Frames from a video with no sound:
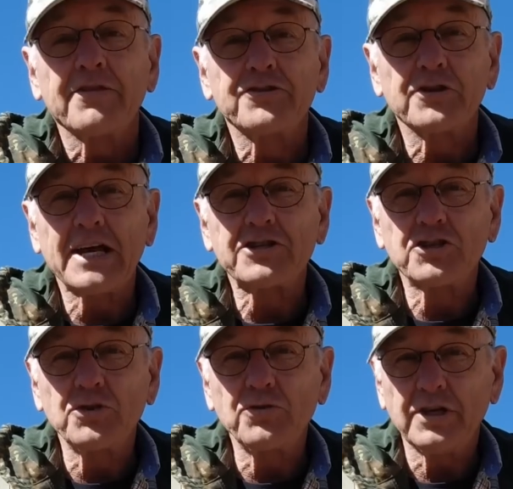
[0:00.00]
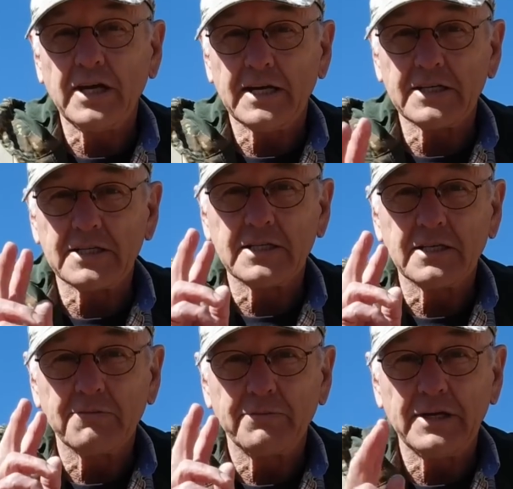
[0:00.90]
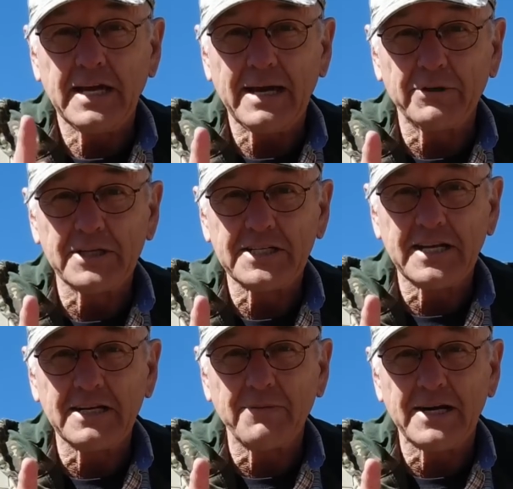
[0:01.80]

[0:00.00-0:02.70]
So that's two things: being able to send a